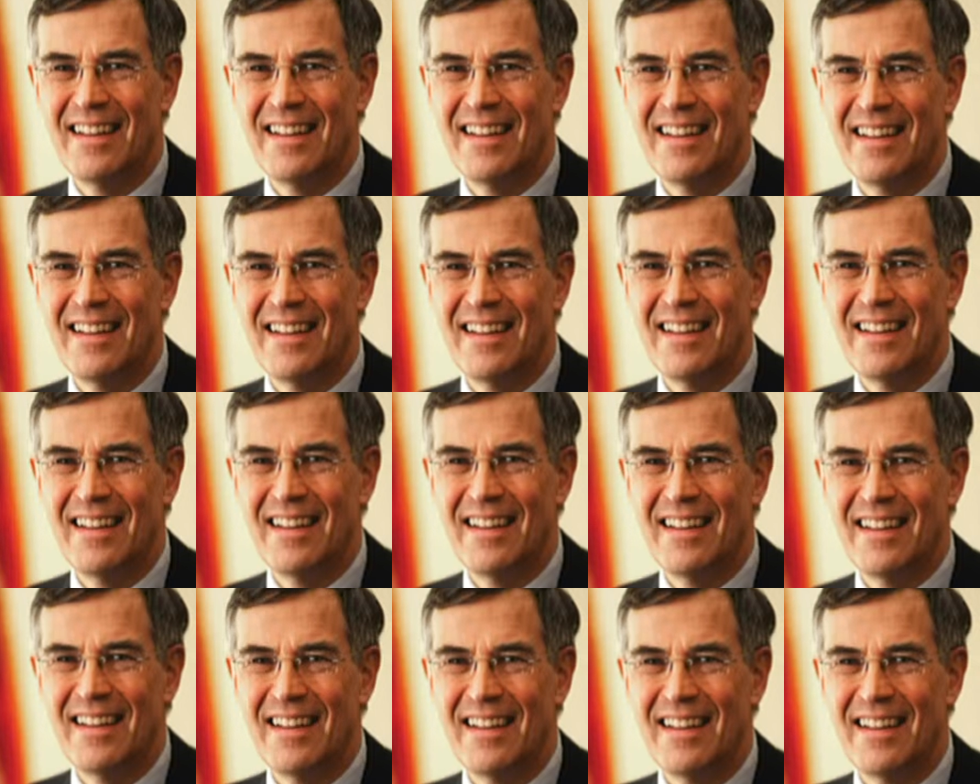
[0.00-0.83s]

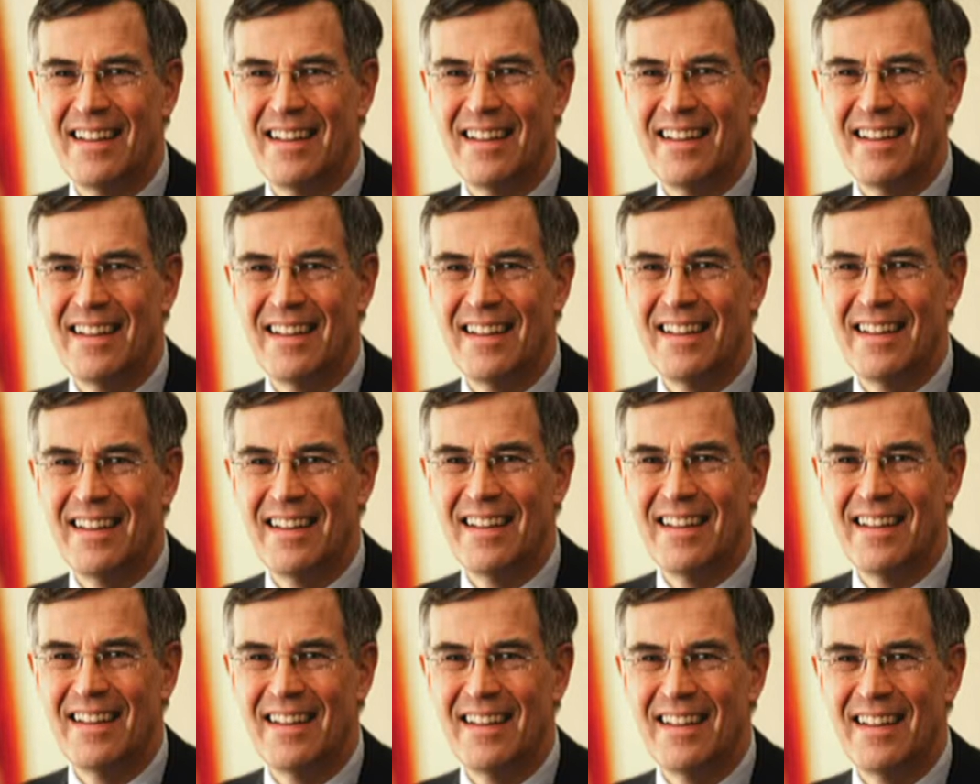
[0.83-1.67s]

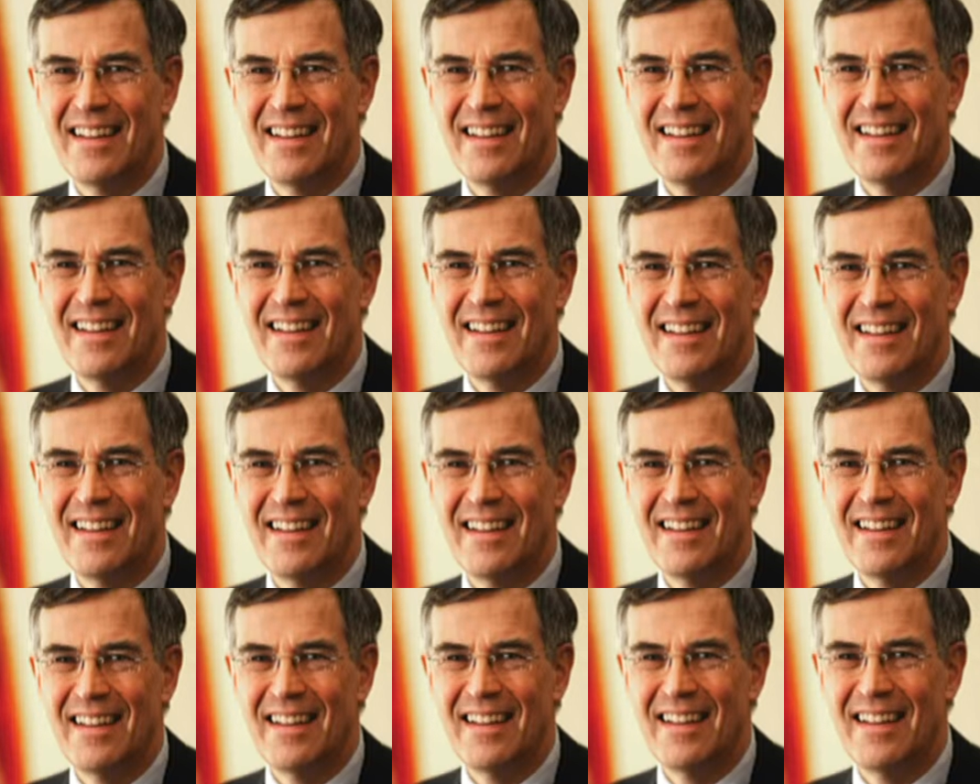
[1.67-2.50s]

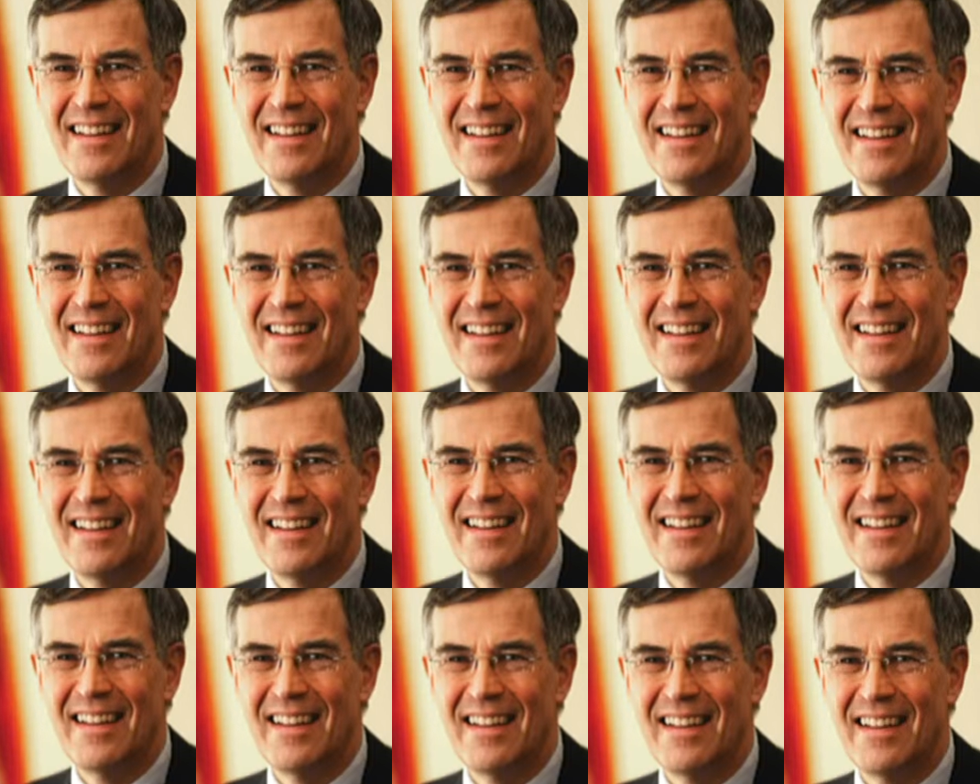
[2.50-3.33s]

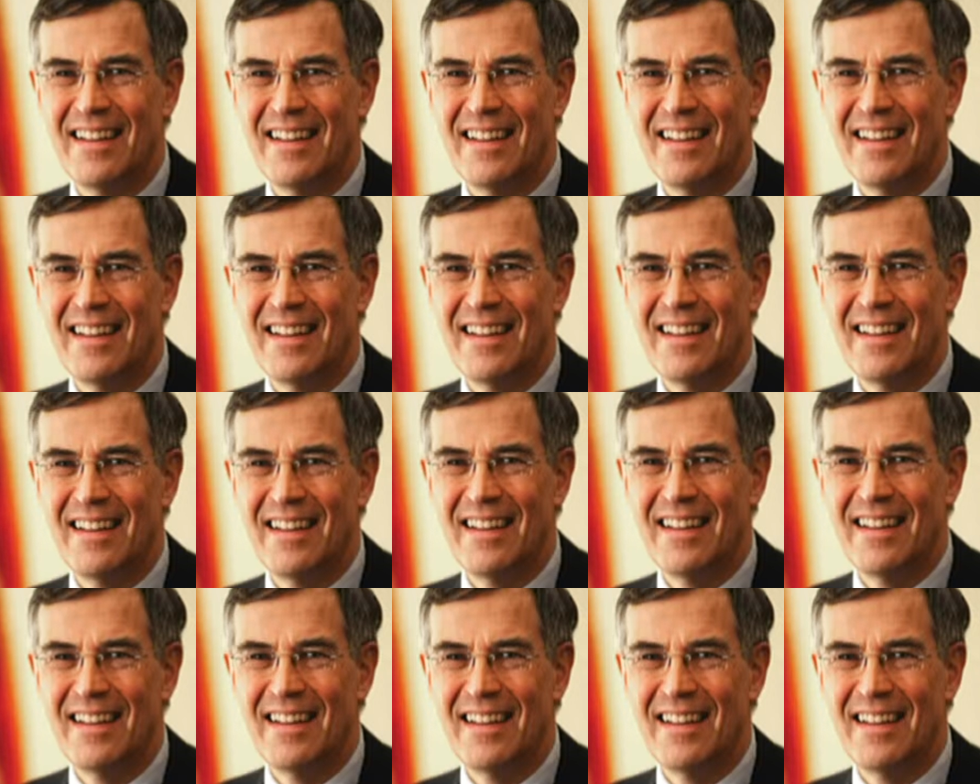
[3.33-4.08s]
This person isn't speaking.